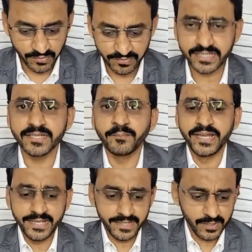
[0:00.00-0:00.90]
after the
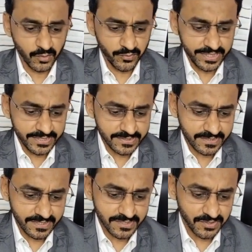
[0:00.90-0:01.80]
B, we'll
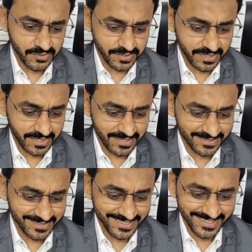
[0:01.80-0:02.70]
discuss
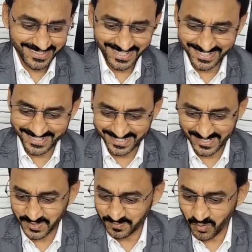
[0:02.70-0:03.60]
third, that is
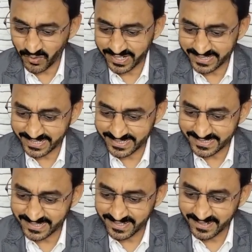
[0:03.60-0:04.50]
also important, that
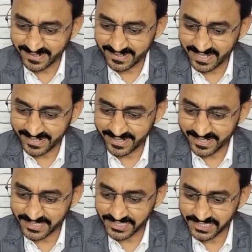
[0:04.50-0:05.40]
is
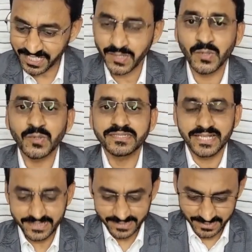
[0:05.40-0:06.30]
cardiac shadow,
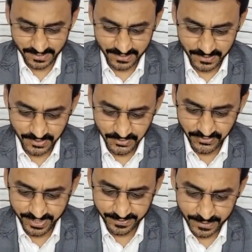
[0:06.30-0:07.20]
that is
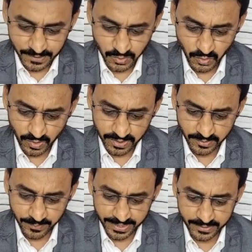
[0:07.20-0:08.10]
C. So
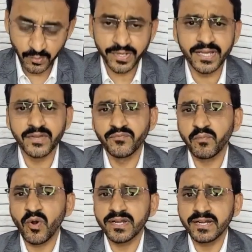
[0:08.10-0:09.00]
the here
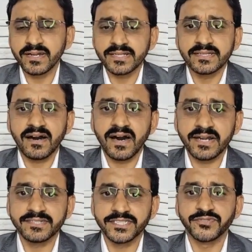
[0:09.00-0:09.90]
important, the
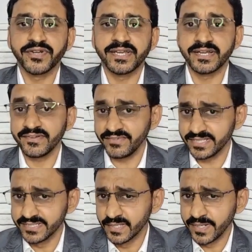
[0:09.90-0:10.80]
heart situated
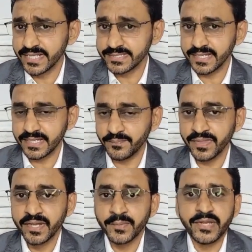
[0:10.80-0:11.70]
within the mediastinum
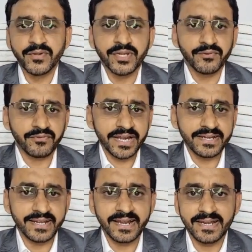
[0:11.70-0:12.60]
between
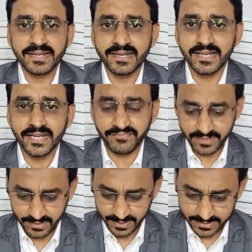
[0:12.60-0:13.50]
right and
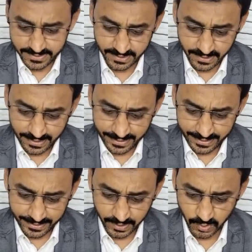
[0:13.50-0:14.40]
left lungs,
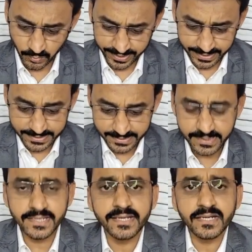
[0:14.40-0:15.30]
and we can
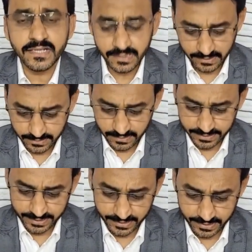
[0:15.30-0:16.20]
see here
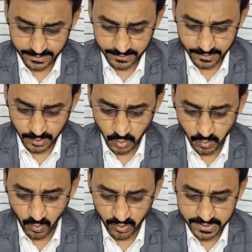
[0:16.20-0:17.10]
there are the
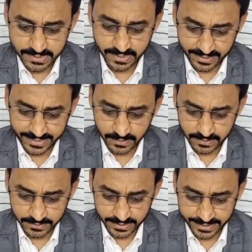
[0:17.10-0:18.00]
two borders, right
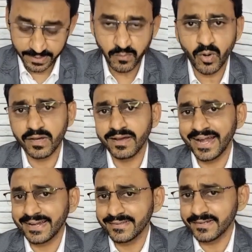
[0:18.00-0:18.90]
cardiac border
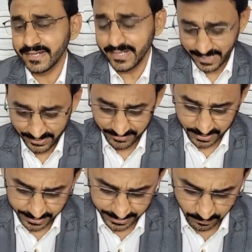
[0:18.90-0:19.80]
and the left
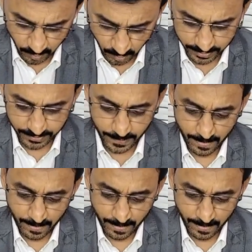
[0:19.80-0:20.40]
cardiac border.